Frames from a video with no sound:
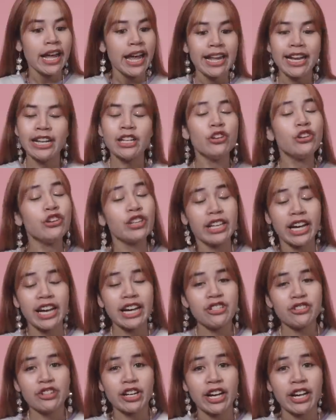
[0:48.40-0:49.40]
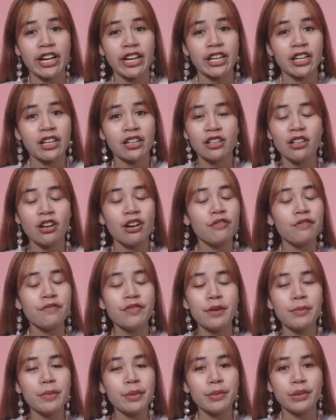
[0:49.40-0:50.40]
And I know you guys, right,
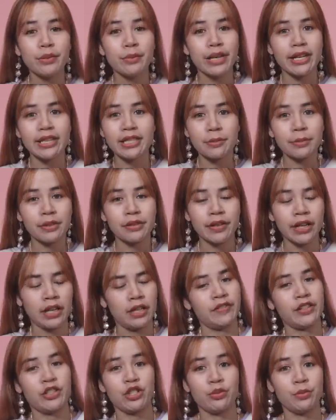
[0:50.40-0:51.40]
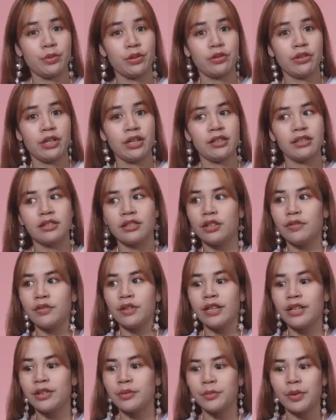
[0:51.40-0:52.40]
confirm want me to wear something very unfashionable, right?
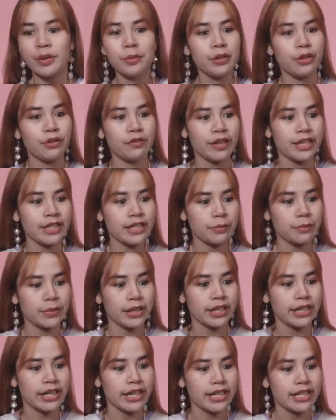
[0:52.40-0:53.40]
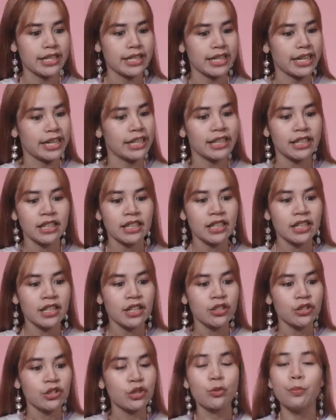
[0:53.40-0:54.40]
Confirm want me to find something that is like
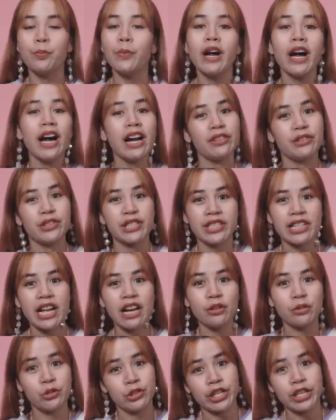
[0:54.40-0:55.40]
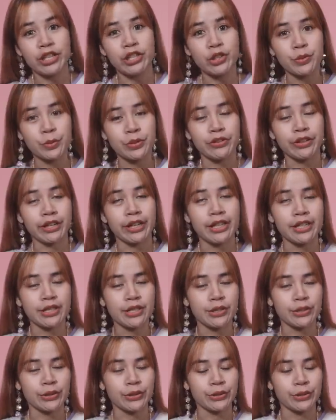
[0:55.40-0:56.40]
super hard to style to challenge me, right?
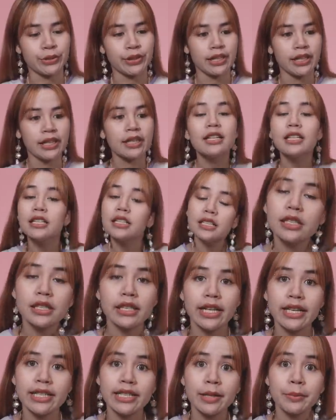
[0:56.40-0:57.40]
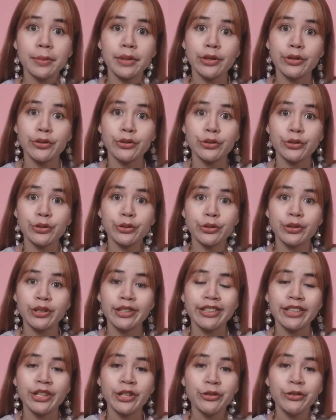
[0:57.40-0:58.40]
So I guess I'm here to
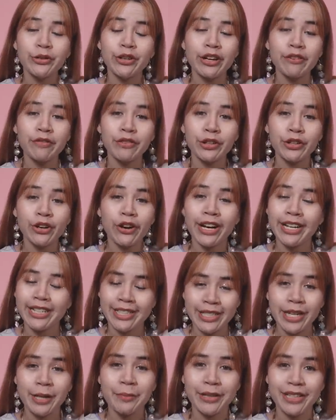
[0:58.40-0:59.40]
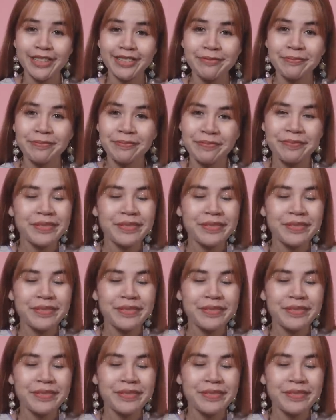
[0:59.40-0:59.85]
do that for your entertainment.